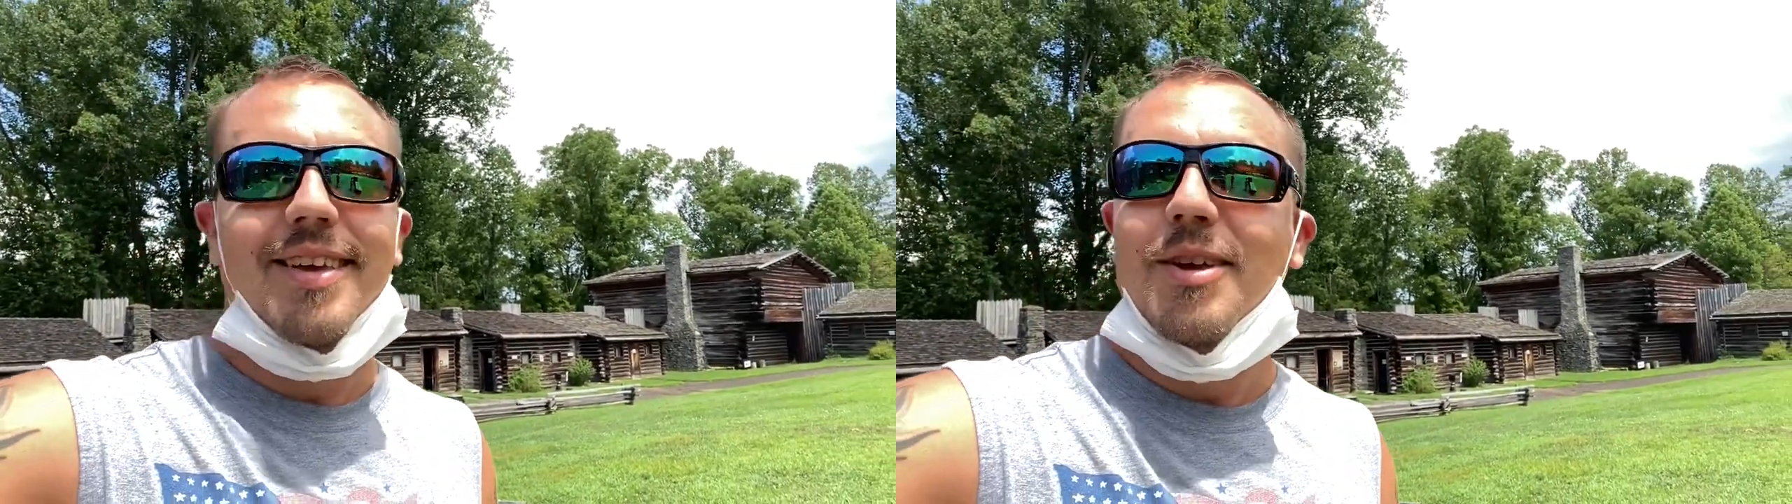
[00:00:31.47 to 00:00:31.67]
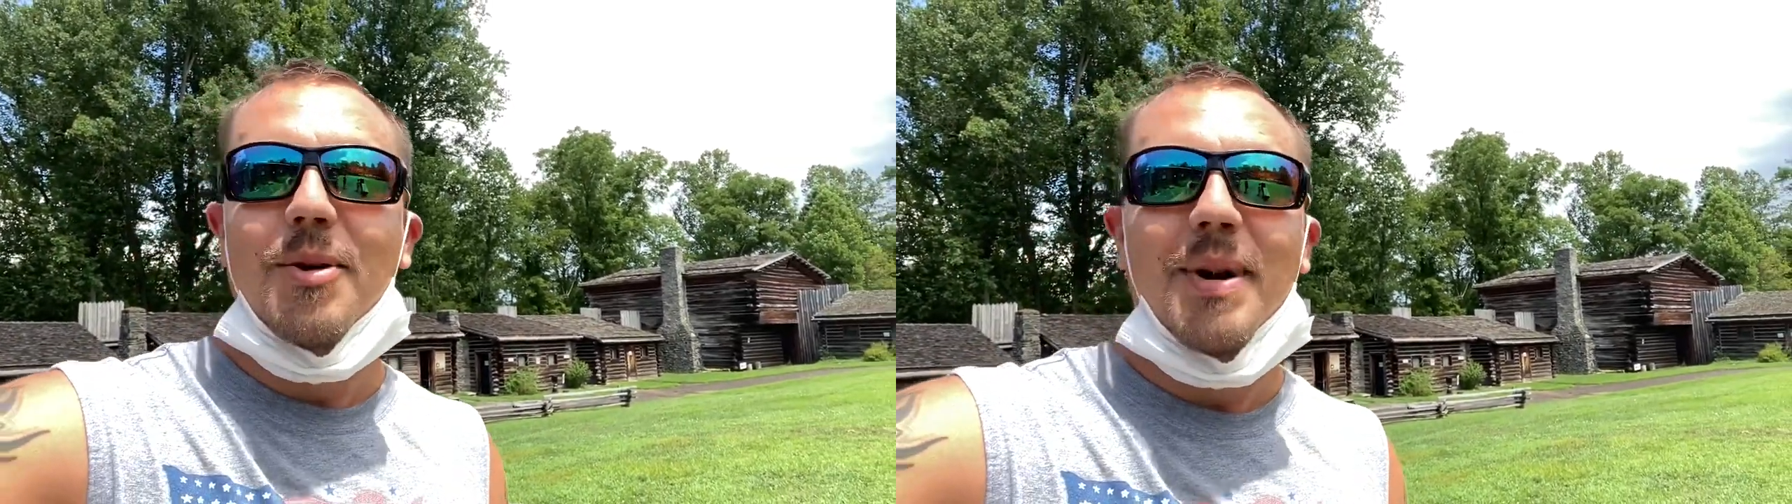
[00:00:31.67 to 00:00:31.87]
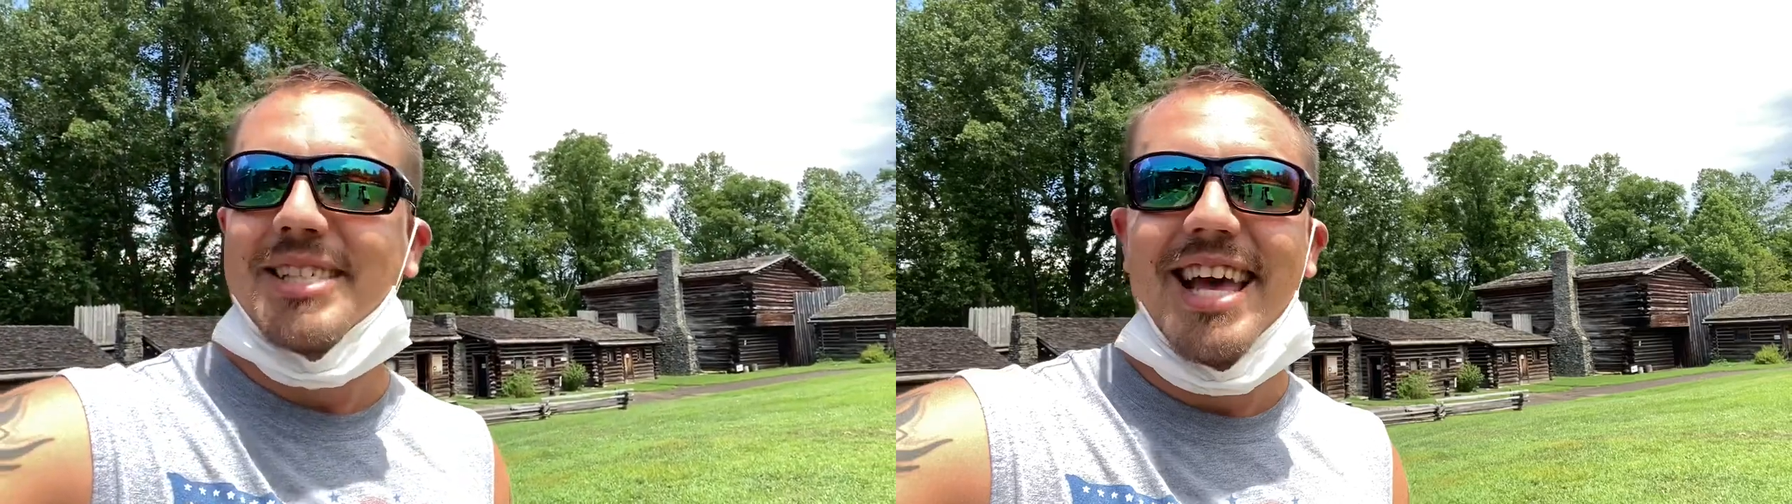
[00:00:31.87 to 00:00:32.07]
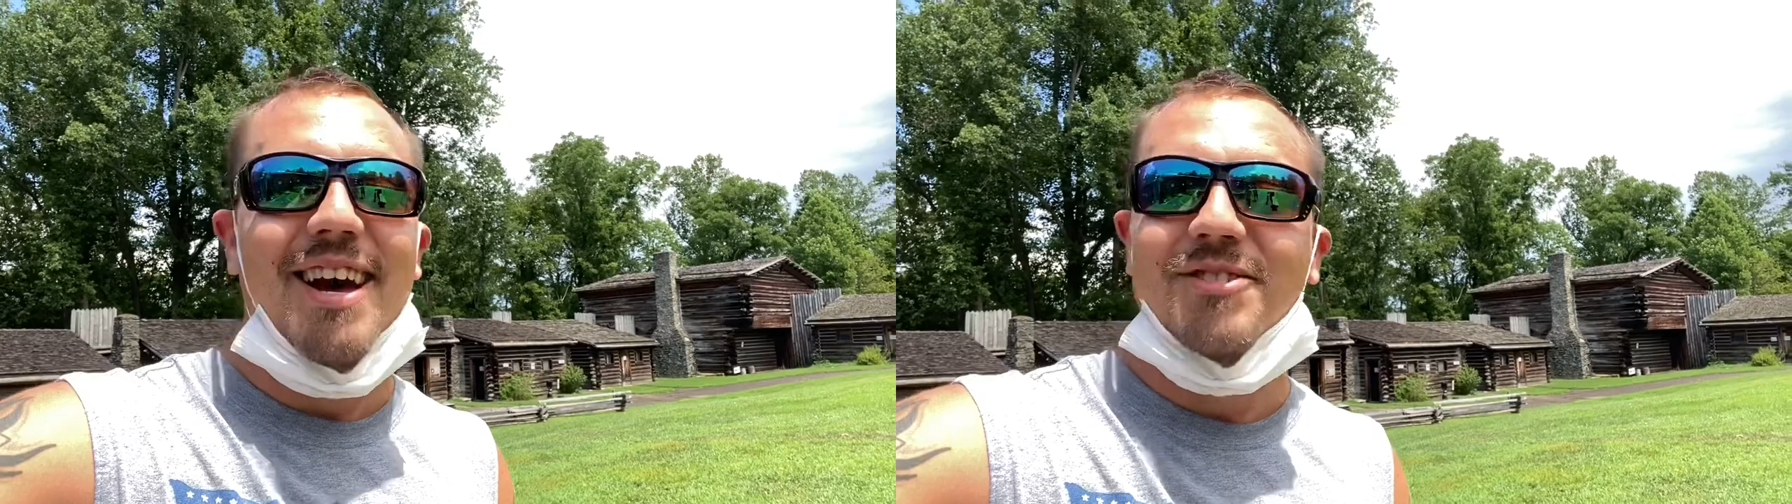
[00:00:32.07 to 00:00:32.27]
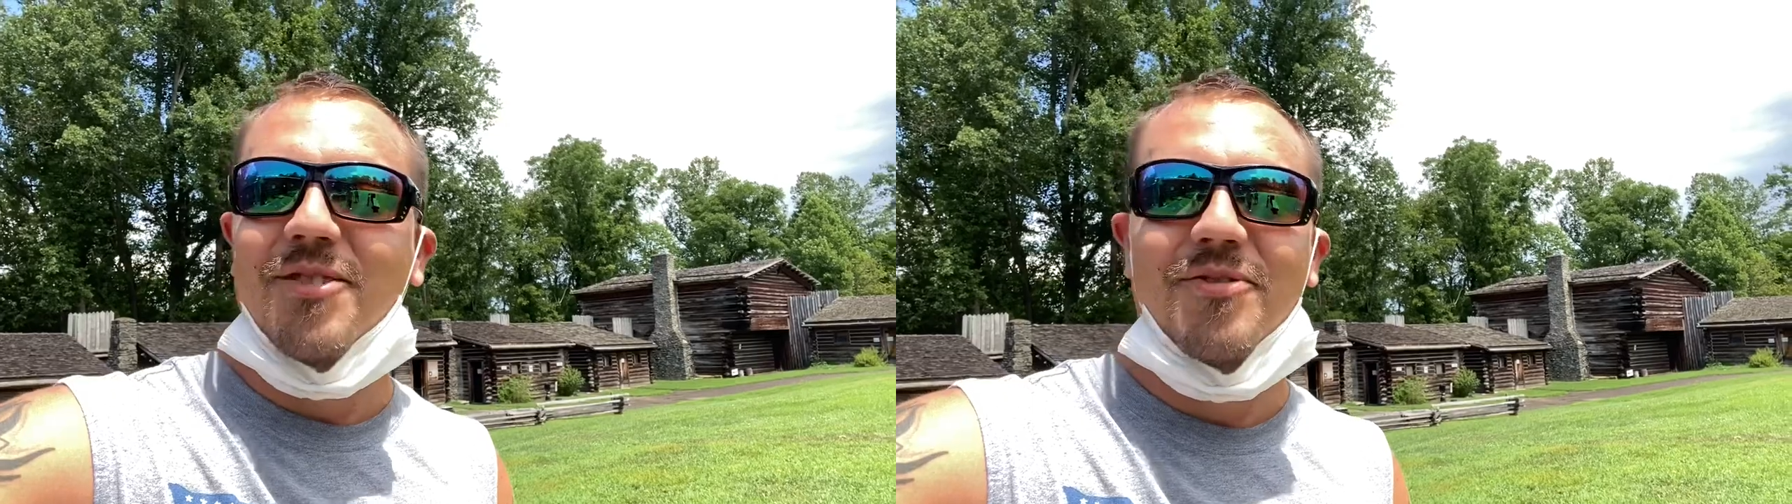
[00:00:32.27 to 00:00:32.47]
you're about to
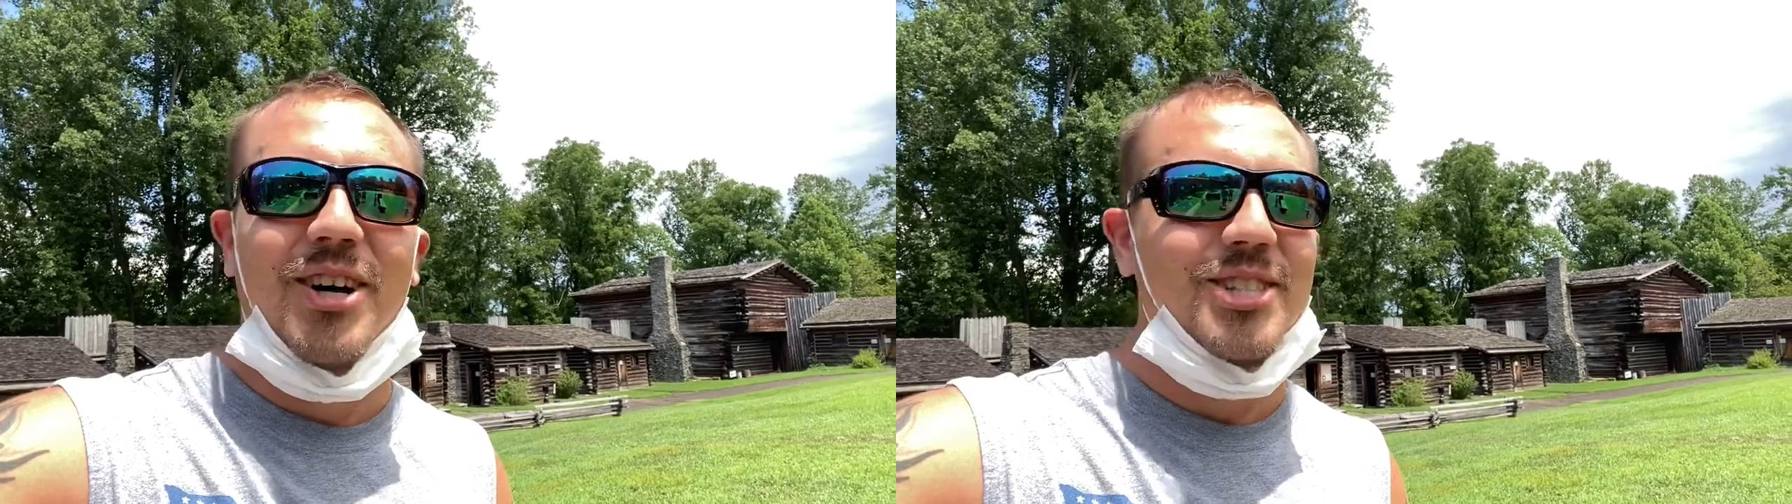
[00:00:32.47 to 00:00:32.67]
have some fun.